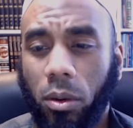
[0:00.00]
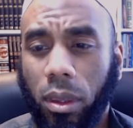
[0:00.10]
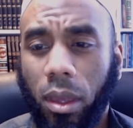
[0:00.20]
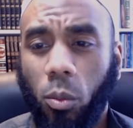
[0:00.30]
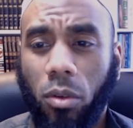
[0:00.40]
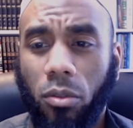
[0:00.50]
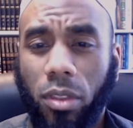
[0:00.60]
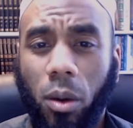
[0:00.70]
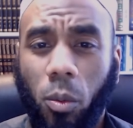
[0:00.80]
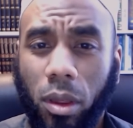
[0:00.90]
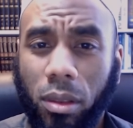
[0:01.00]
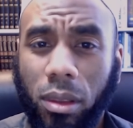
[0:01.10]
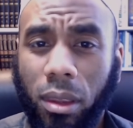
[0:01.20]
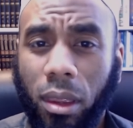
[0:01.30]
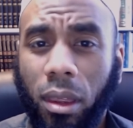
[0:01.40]
Okay, and with that
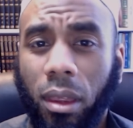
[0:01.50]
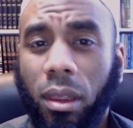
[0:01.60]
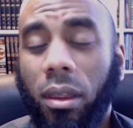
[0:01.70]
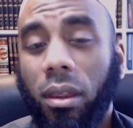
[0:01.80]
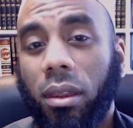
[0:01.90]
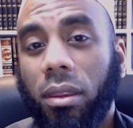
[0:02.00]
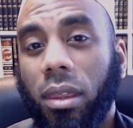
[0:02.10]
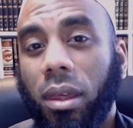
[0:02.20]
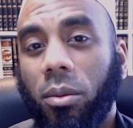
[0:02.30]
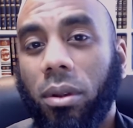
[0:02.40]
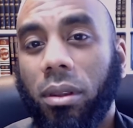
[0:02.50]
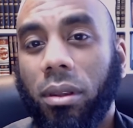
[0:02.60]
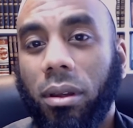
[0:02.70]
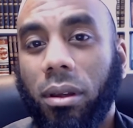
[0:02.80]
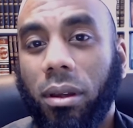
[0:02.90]
will, they
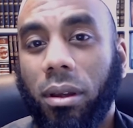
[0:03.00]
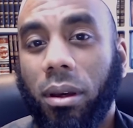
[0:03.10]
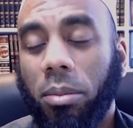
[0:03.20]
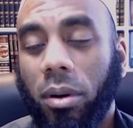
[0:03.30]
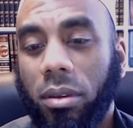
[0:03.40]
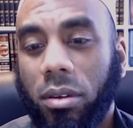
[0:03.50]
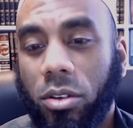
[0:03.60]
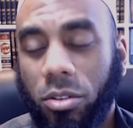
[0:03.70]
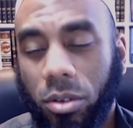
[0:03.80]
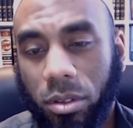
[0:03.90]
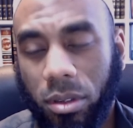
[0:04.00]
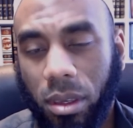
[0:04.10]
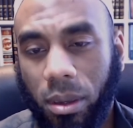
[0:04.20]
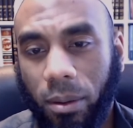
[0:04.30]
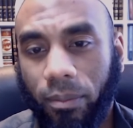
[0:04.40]
will uh, appoint a
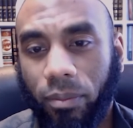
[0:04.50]
trustee